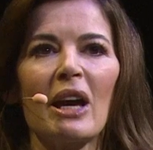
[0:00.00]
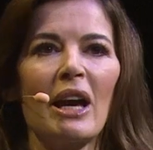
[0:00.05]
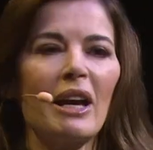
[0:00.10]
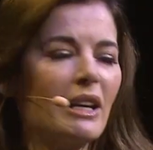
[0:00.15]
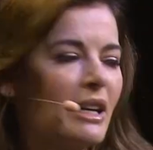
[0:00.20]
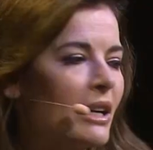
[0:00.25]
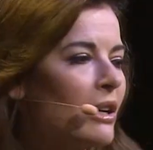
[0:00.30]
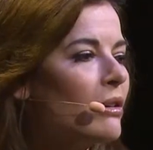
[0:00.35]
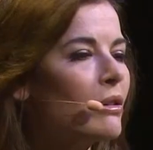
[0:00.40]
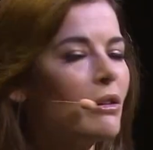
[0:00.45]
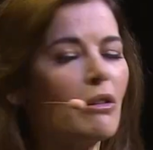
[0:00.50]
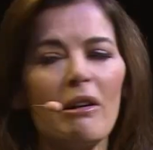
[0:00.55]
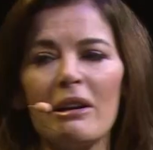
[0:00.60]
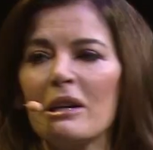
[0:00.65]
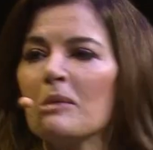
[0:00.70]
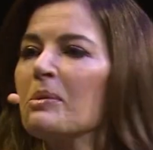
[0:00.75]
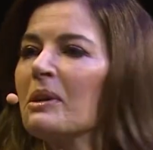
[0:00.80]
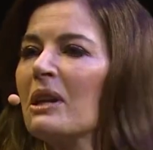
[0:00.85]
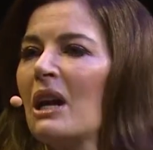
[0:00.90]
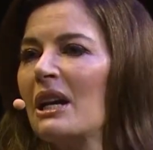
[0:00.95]
get
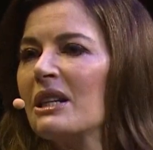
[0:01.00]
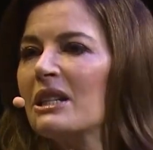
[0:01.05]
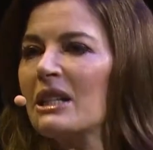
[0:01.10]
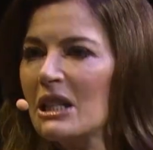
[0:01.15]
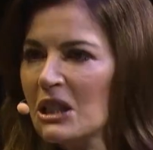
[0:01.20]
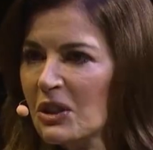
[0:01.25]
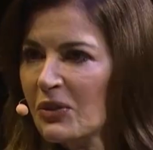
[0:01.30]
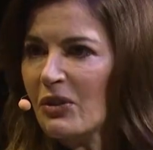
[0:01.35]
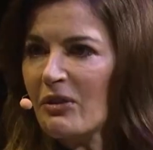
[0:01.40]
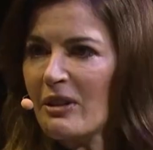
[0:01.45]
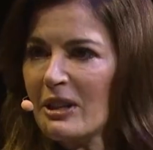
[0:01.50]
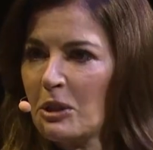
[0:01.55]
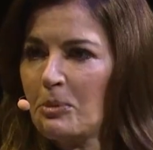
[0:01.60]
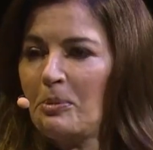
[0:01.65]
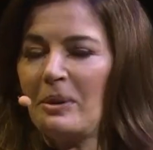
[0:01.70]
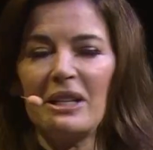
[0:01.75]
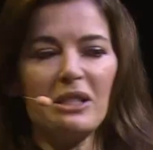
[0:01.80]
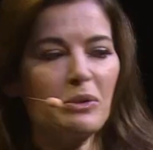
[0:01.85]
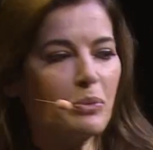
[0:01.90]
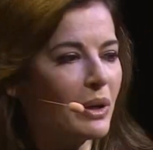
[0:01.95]
incredible ideas for
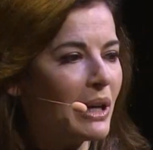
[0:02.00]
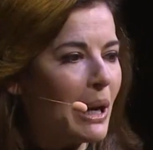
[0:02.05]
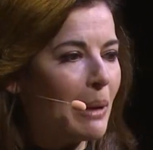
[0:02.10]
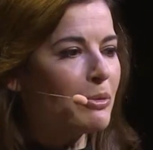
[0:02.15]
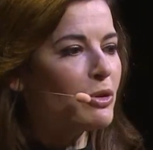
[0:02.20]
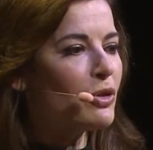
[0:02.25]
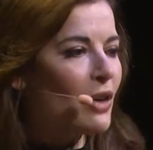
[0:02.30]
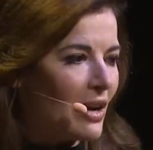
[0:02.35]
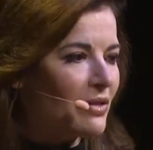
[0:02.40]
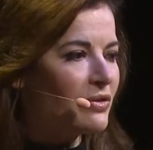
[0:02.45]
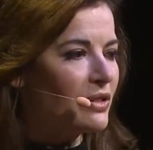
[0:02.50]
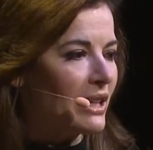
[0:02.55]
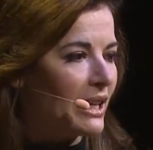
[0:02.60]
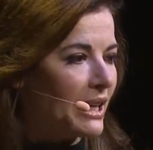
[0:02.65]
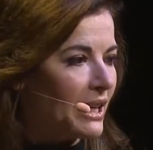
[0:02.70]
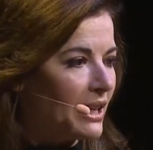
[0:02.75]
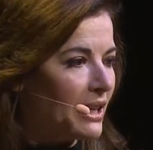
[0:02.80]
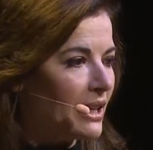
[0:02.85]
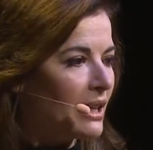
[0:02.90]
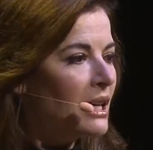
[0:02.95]
recipes when I'm
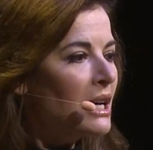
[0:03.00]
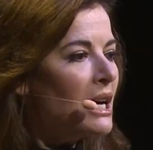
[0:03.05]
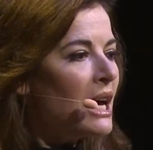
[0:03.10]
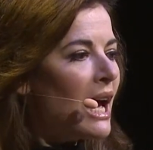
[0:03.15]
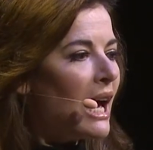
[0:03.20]
traveling.